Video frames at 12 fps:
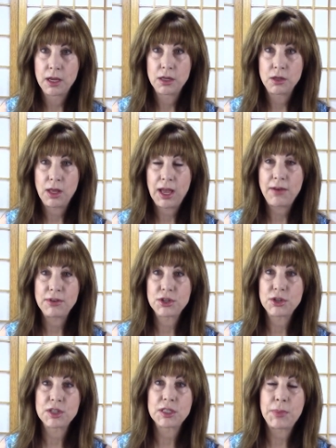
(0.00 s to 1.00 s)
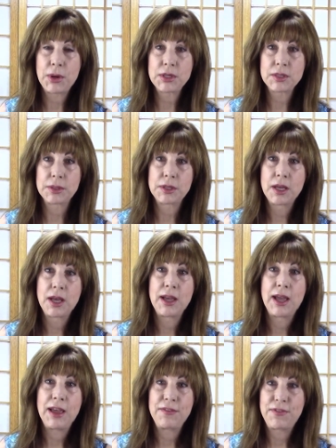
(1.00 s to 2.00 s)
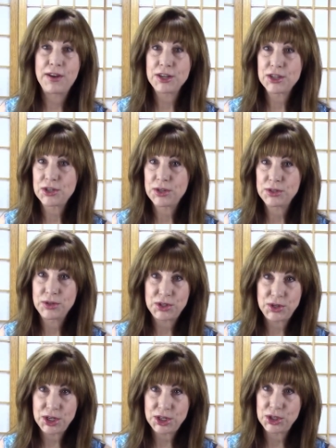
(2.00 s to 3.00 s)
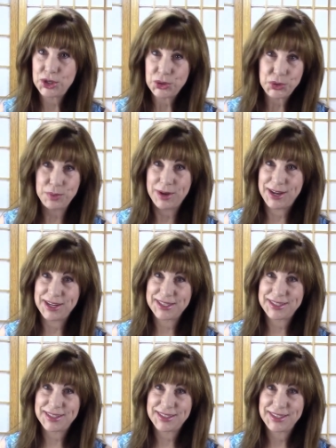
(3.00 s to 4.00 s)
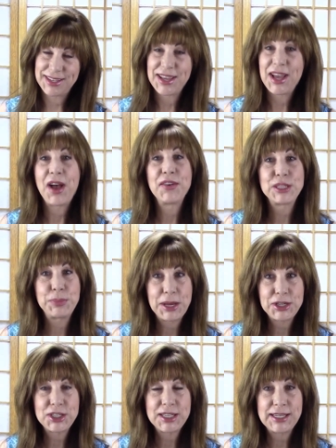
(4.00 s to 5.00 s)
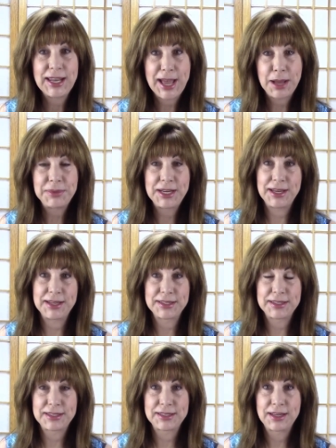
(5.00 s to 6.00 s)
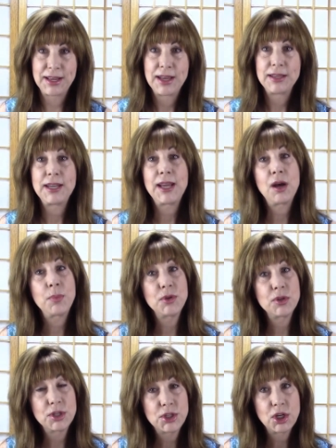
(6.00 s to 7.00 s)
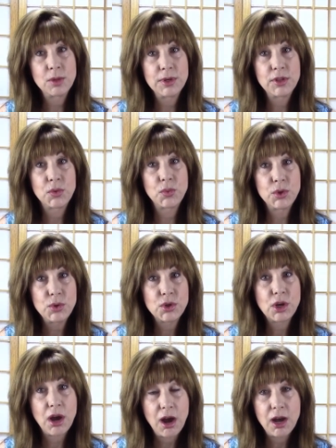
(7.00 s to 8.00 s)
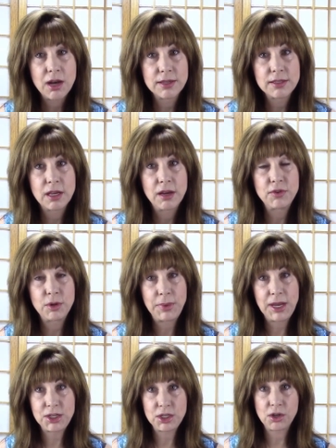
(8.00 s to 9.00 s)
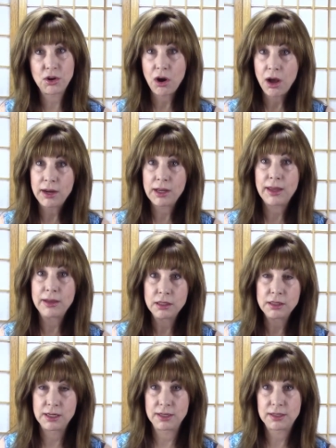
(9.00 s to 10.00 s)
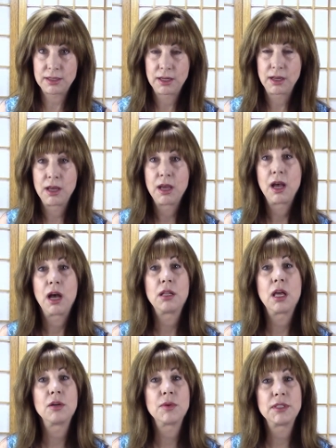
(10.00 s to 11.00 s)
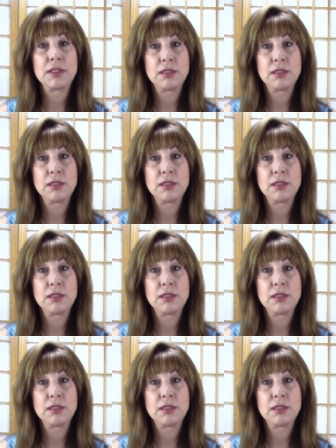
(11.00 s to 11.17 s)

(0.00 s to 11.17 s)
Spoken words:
You'll have at your disposal a functional nutrition toolbox of specialty lab tests to help you determine the root cause of your patient chronic illness, along with